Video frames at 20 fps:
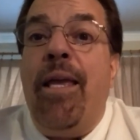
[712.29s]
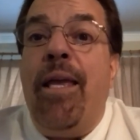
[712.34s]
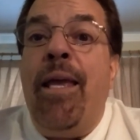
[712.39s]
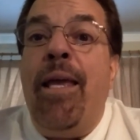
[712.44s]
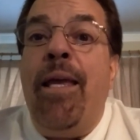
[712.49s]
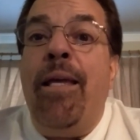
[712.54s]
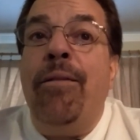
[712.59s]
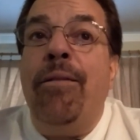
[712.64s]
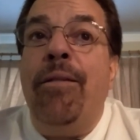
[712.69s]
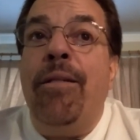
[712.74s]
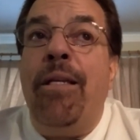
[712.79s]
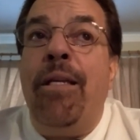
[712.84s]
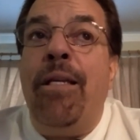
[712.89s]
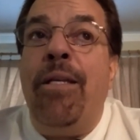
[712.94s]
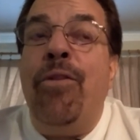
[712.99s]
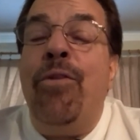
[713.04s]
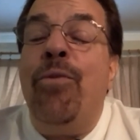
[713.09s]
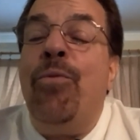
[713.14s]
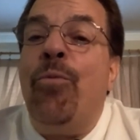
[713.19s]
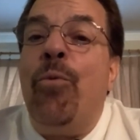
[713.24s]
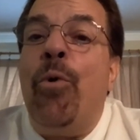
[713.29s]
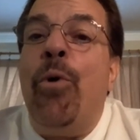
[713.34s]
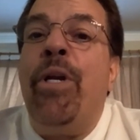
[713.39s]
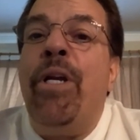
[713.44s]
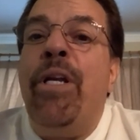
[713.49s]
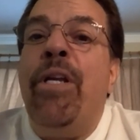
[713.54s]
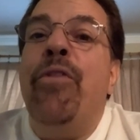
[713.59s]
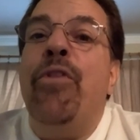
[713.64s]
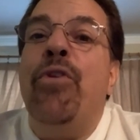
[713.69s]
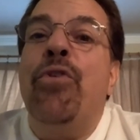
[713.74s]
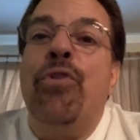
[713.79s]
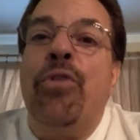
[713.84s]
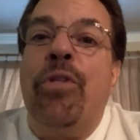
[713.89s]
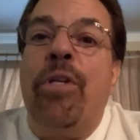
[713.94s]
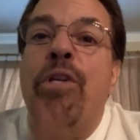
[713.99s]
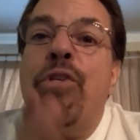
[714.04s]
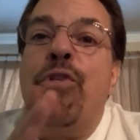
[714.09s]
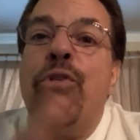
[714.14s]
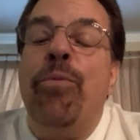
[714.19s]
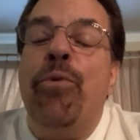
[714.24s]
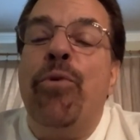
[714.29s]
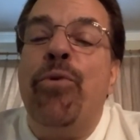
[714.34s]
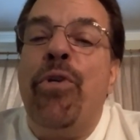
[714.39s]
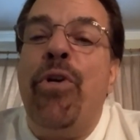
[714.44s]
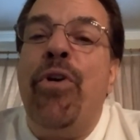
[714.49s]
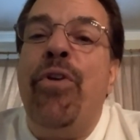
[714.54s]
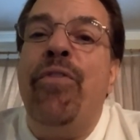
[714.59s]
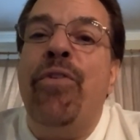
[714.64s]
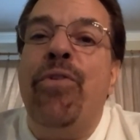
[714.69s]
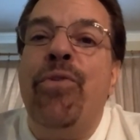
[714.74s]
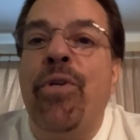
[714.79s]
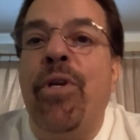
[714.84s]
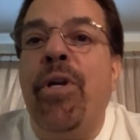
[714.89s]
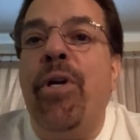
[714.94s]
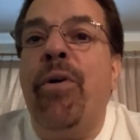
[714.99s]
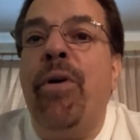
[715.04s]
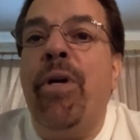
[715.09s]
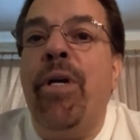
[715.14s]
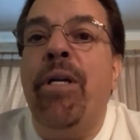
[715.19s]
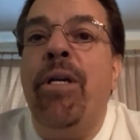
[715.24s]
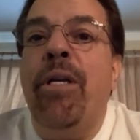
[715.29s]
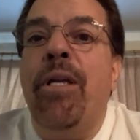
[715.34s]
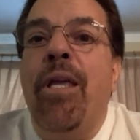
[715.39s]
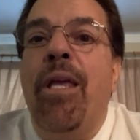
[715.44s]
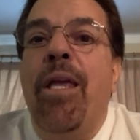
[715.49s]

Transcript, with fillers: And in the working in this customer service area,